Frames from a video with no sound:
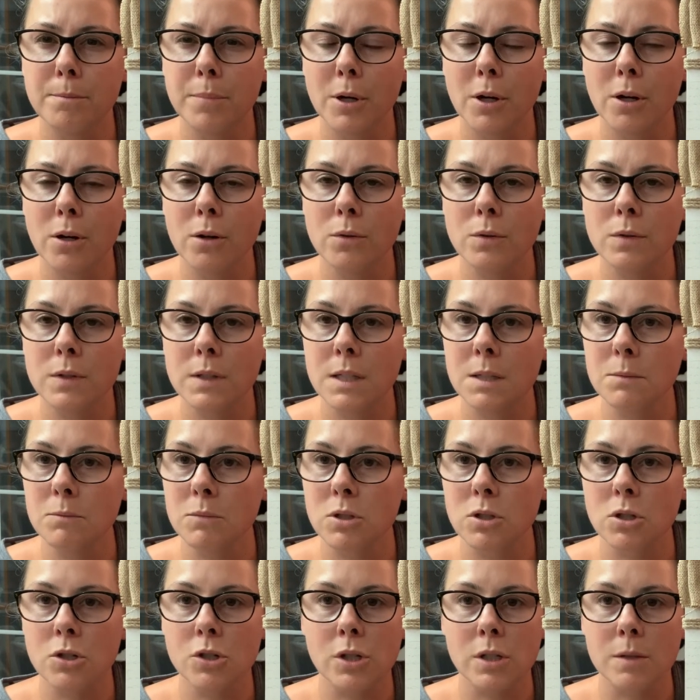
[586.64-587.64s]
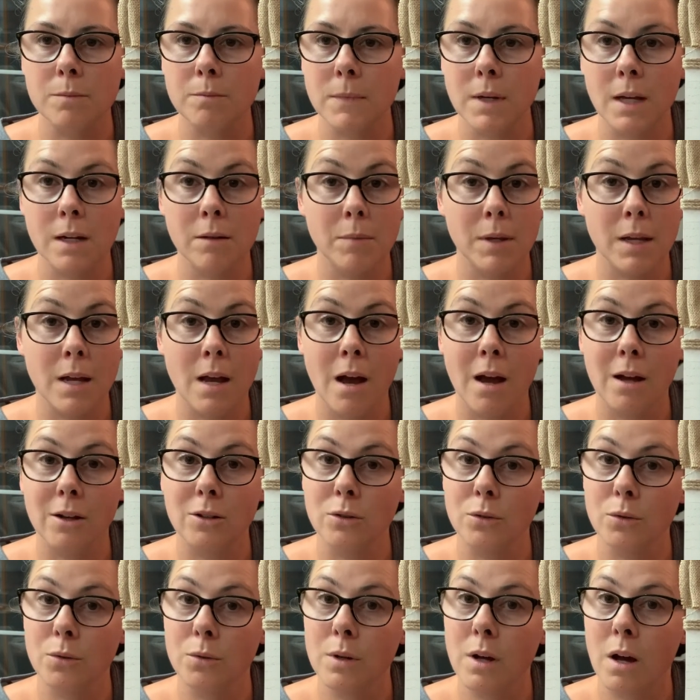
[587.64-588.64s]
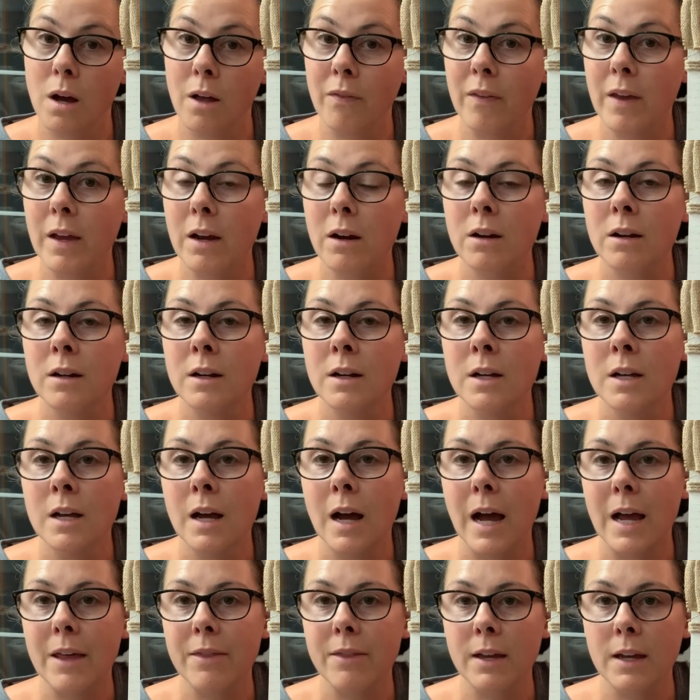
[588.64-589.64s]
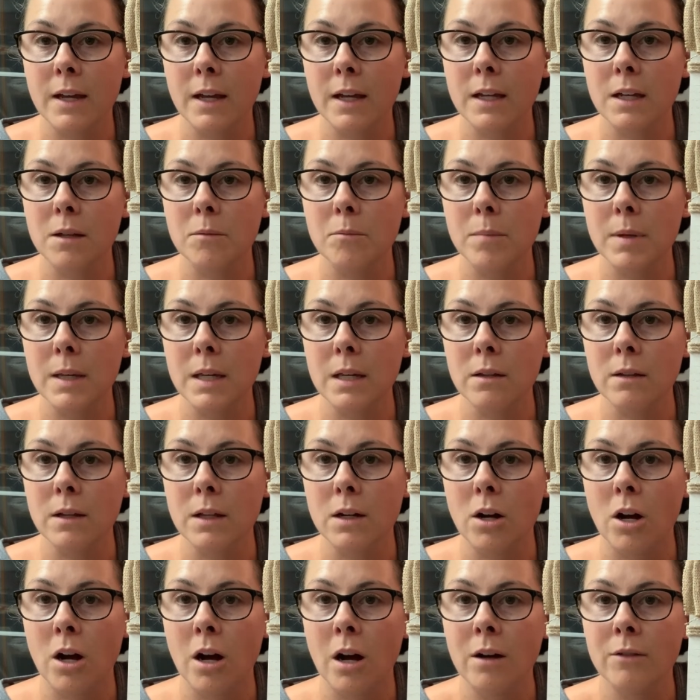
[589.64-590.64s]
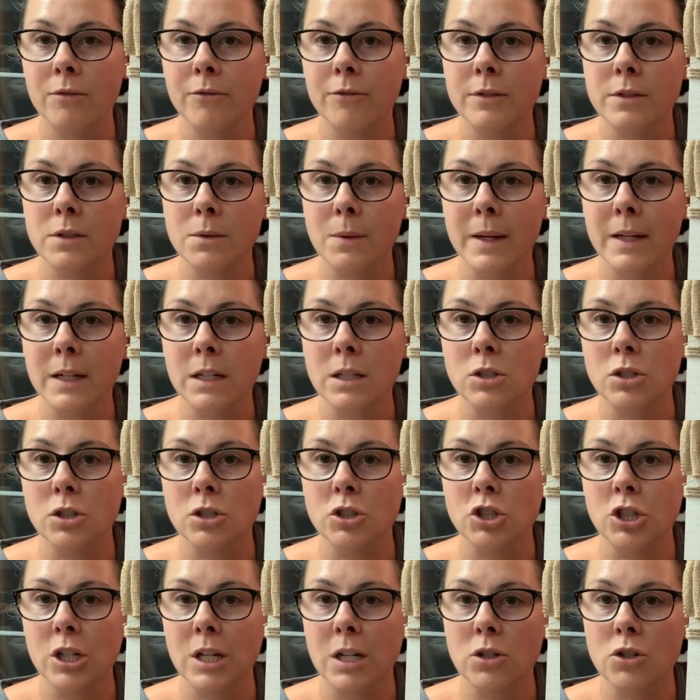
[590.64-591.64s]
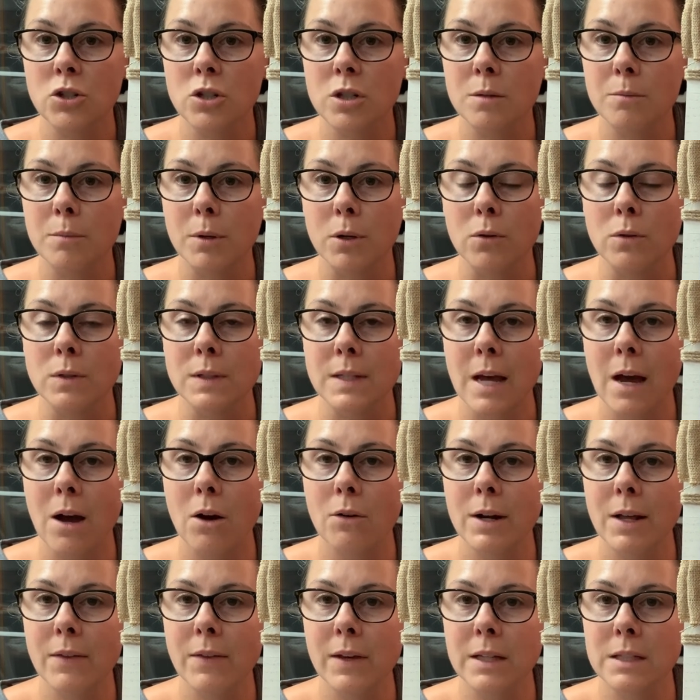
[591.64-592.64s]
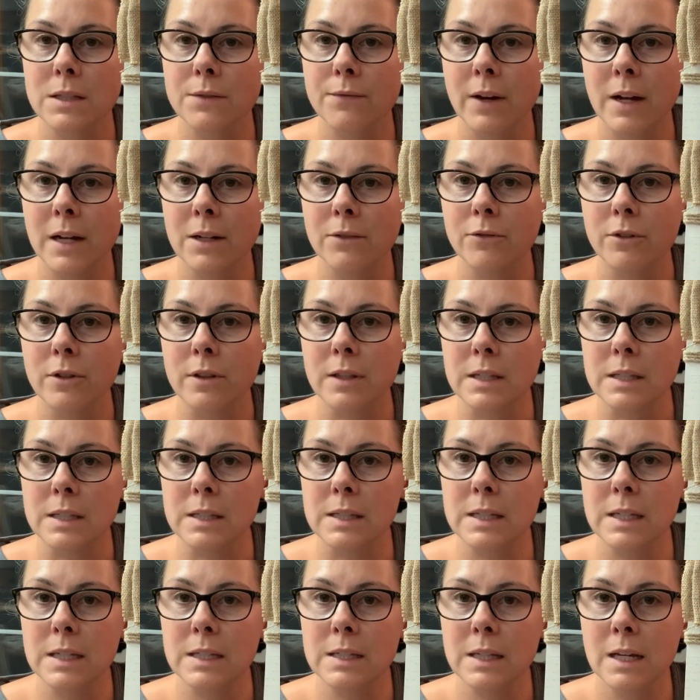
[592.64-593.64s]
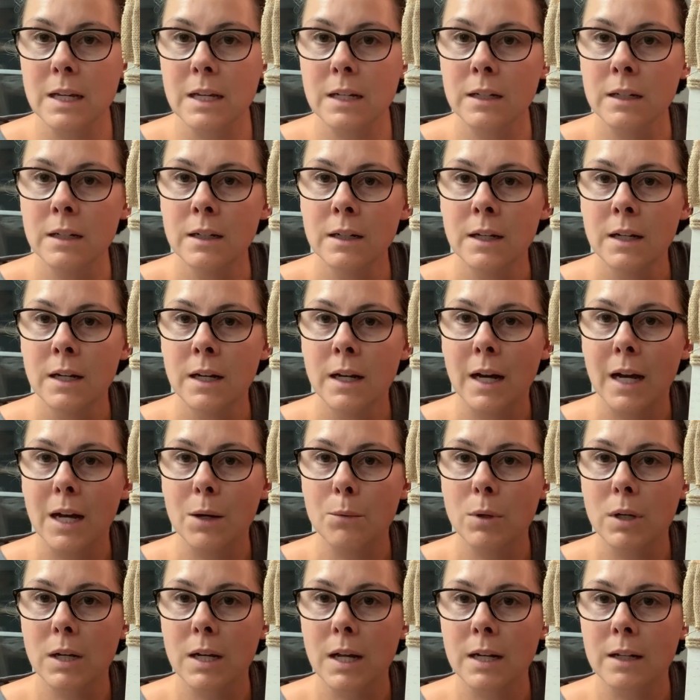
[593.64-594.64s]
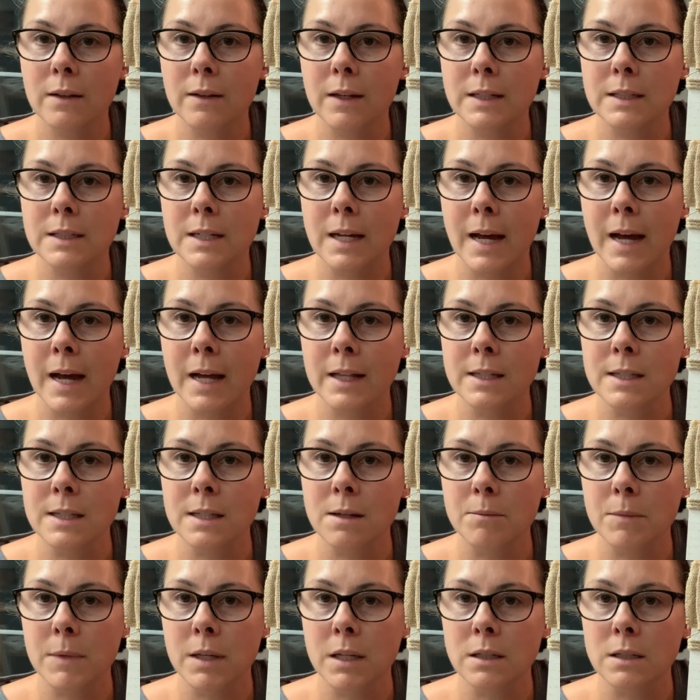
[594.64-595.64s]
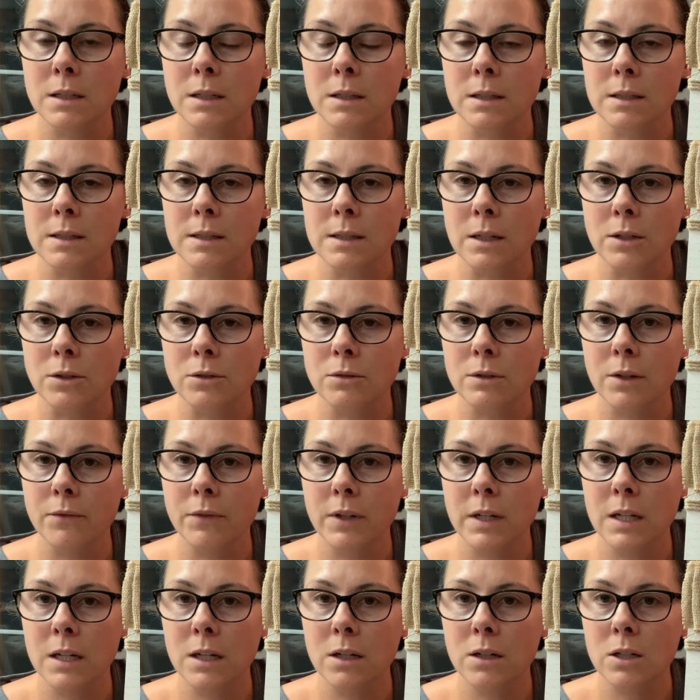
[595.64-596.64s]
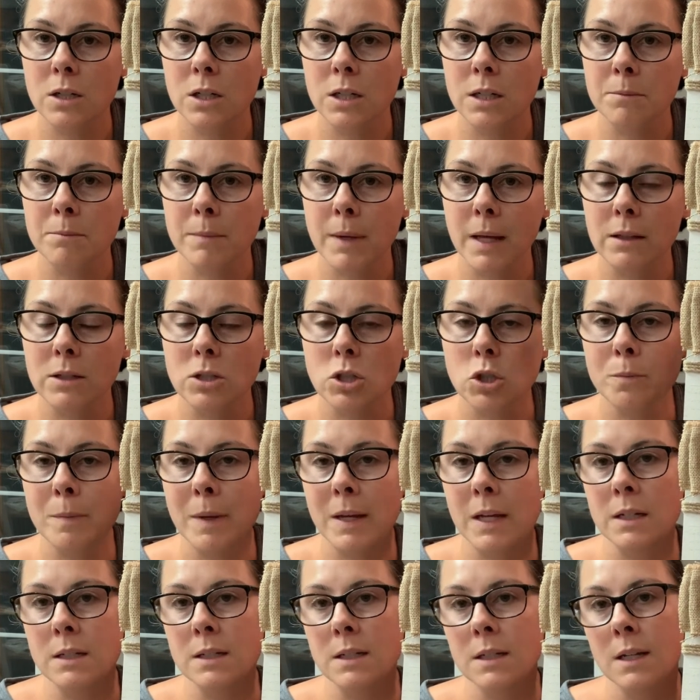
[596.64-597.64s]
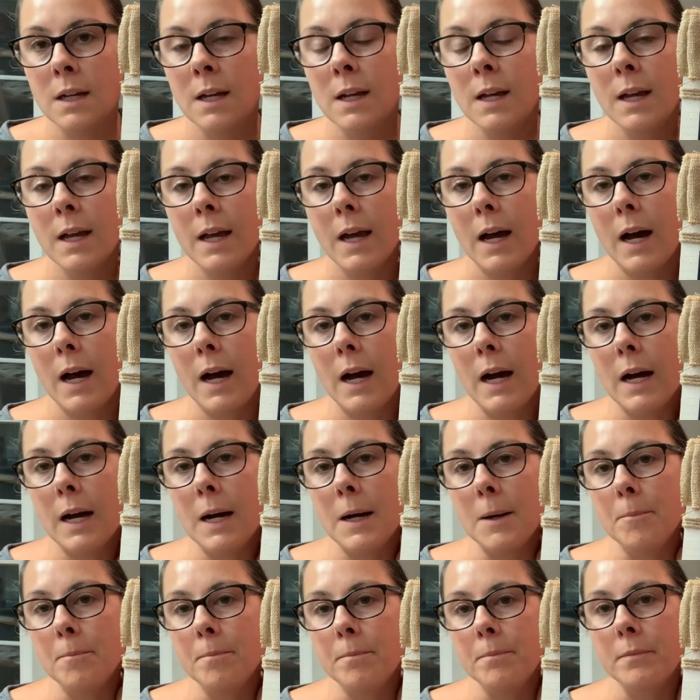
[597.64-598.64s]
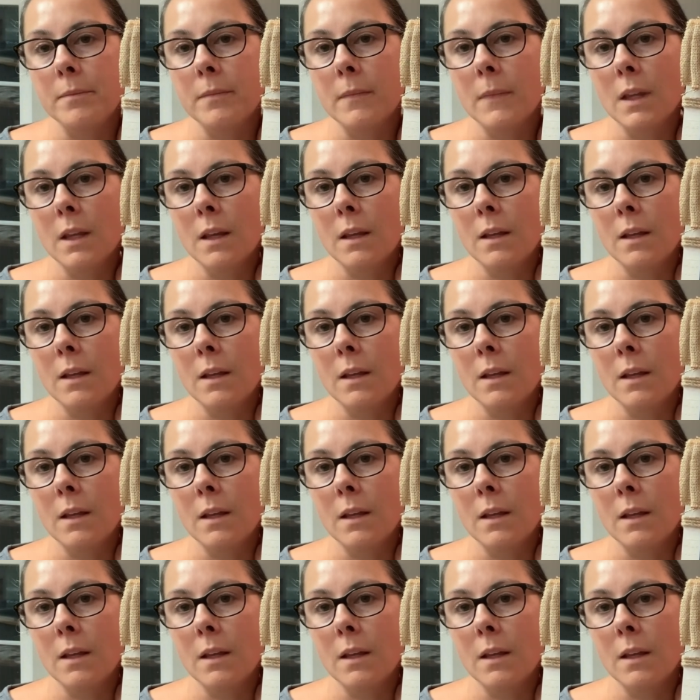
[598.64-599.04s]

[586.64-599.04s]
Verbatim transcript: bow seems to just kind of be hot glued on there. I think I can peel it off so I can change the bows out. I think it's fine for this season. I would kind of like to add something to the center of it here, an embellishment. Um,